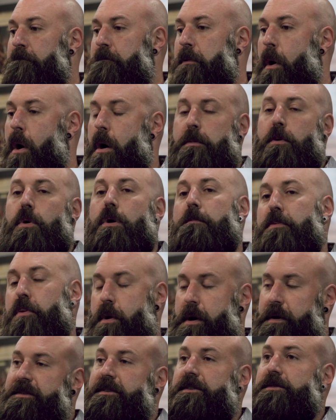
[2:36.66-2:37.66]
barber
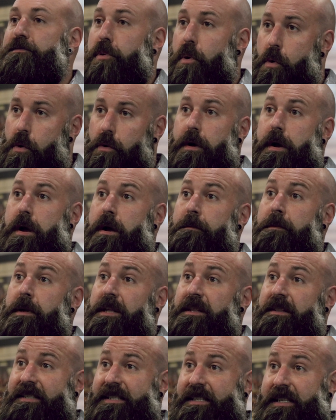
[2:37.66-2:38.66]
apprentice program
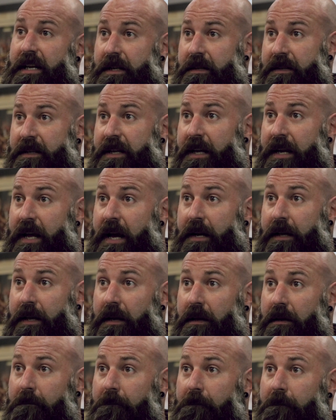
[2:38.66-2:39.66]
in the state of
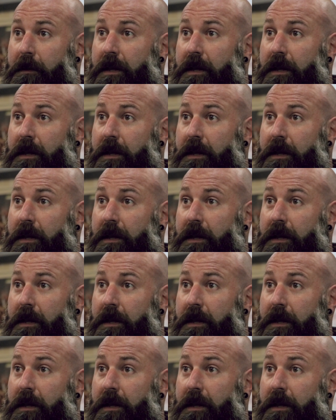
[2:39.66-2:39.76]
Connecticut.